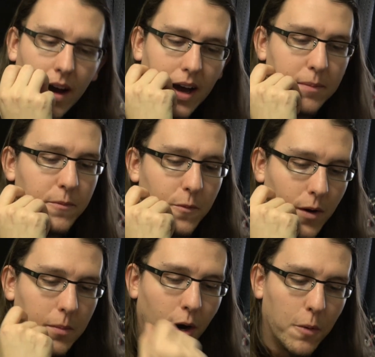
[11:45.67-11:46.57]
I'm
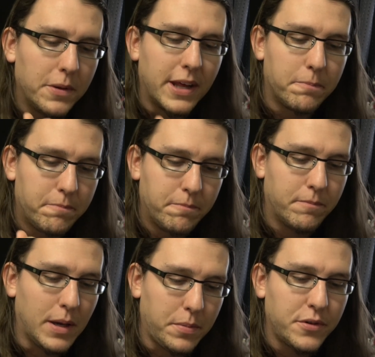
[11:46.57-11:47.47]
hoping that
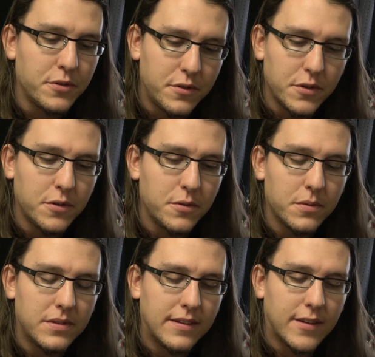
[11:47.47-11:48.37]
people who
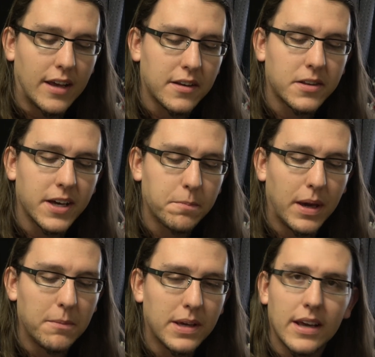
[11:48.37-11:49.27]
do decide to
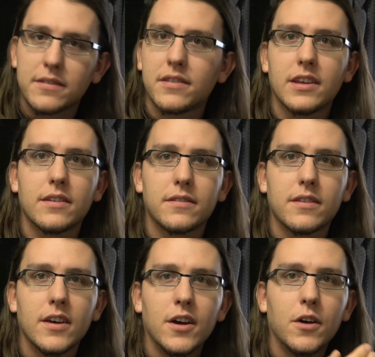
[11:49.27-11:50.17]
clickbait because of this